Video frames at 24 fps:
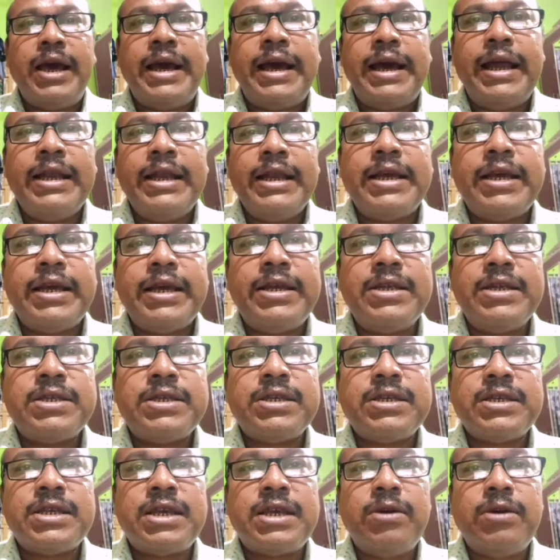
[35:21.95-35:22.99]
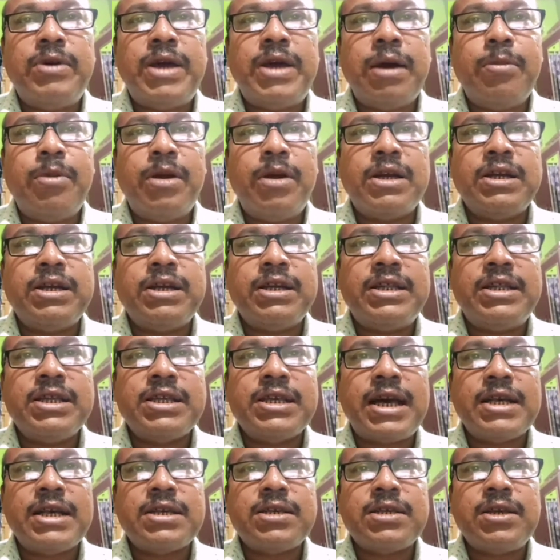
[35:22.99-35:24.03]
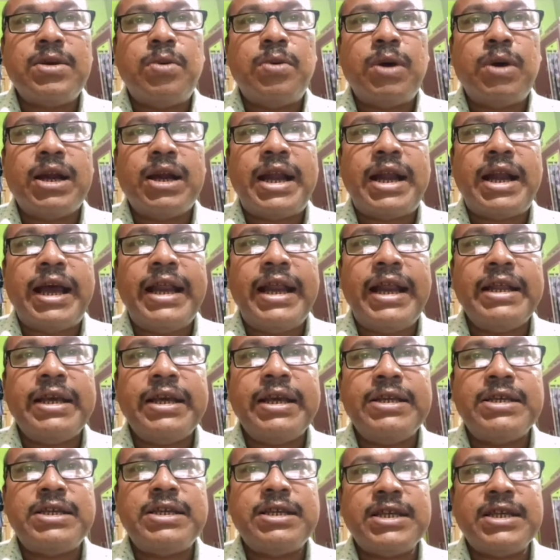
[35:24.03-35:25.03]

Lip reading: Alkenes, we have already discussed what are alkenes.